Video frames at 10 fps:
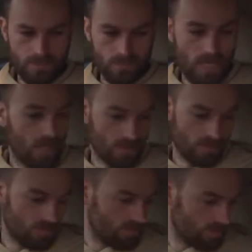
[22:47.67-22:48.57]
yeah,
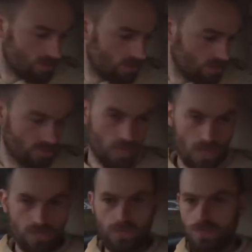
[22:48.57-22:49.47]
just
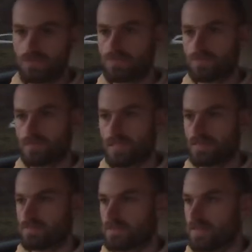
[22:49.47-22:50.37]
overall, you
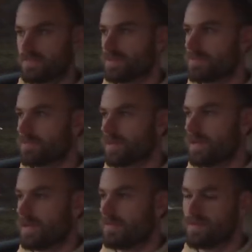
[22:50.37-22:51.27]
know, if you're
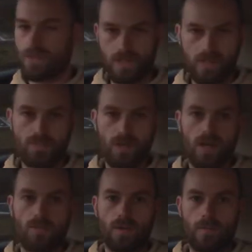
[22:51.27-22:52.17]
thinking of
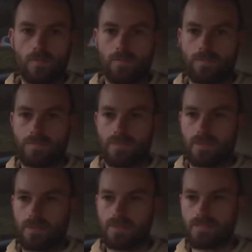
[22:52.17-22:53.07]
buying one,
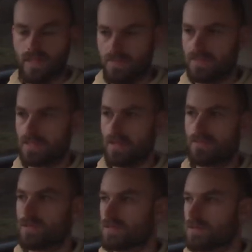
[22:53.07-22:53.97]
definitely go
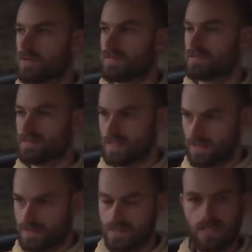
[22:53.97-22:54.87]
and look at one,
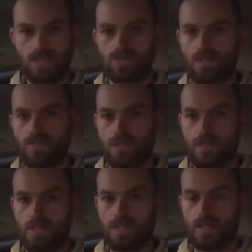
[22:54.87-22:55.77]
definitely test drive
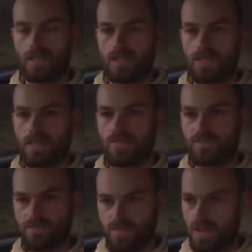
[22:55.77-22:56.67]
one. They're
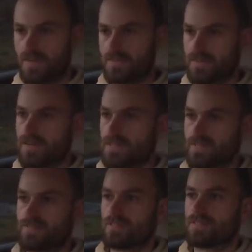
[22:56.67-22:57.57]
very
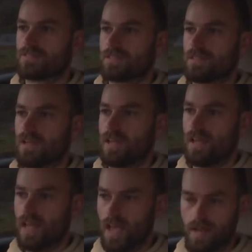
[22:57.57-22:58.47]
different to
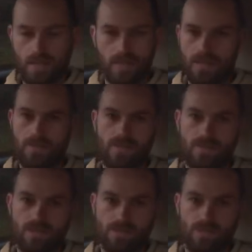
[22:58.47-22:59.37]
anything I've ever
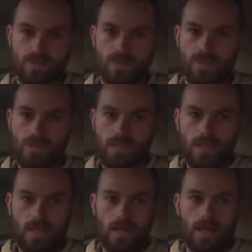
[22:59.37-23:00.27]
driven before,
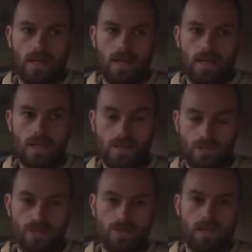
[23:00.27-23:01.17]
in a
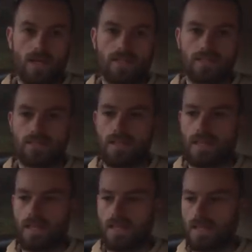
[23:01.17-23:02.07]
good way,
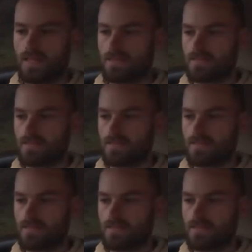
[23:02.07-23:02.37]
and